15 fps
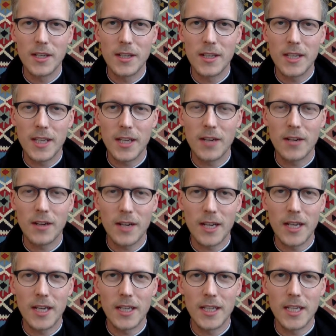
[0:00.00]
here
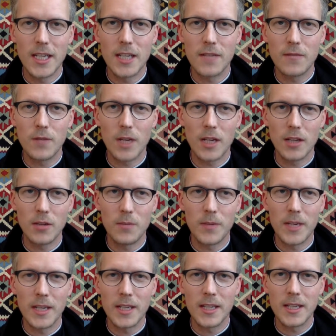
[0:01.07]
at Our Lady of
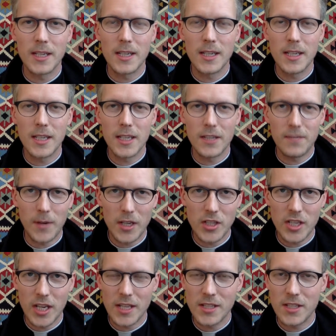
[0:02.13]
Guadalupe. If by
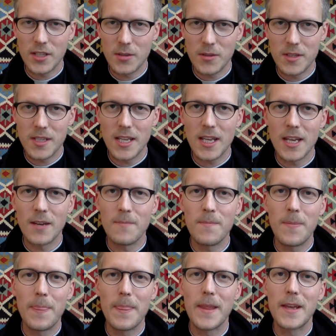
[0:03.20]
chance you see him,
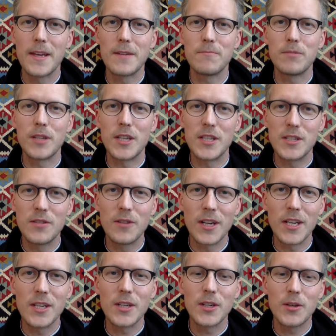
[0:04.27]
please
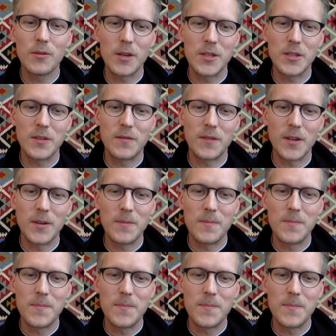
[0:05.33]
greet Christopher.